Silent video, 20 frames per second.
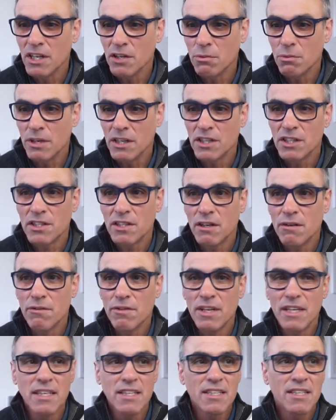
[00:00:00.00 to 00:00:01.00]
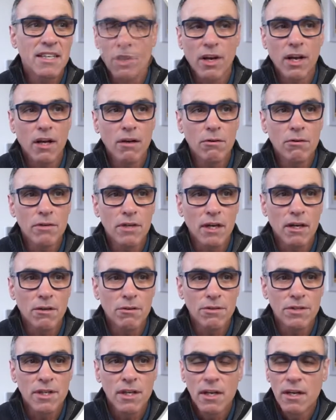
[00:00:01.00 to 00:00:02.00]
is which. So these
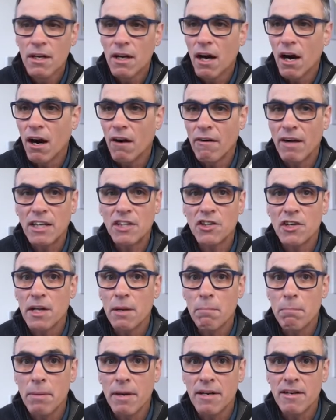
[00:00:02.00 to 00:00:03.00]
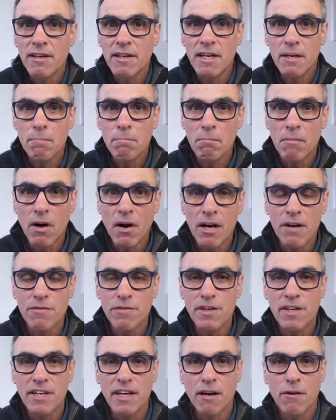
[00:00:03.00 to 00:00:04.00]
logos are actually embedded in my
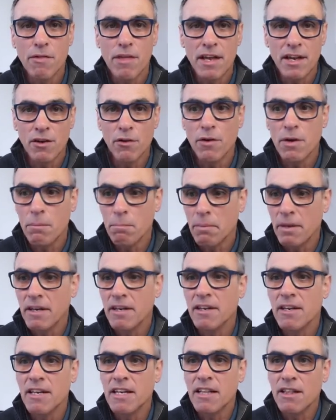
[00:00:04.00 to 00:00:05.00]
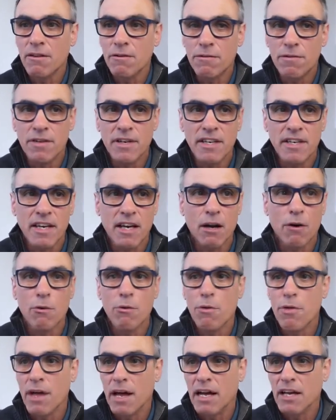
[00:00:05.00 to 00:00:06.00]
video. They're not embedded in the video
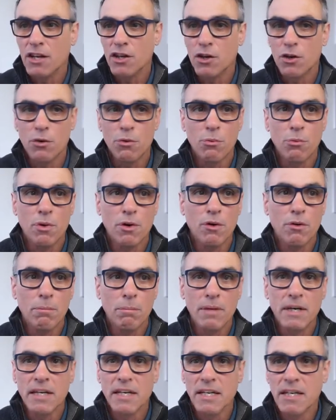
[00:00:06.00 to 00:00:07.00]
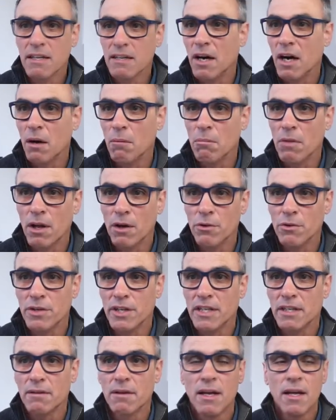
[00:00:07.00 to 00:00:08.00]
that you will be
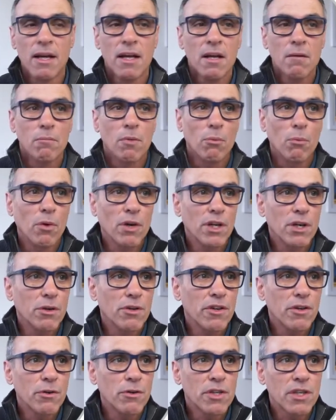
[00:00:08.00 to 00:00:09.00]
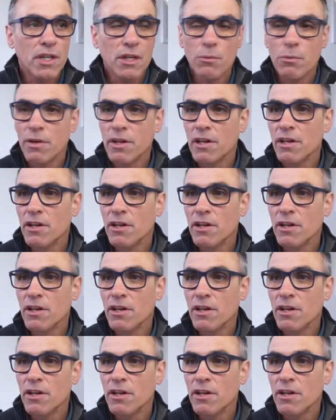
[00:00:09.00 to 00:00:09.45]
uploading. But what you do see with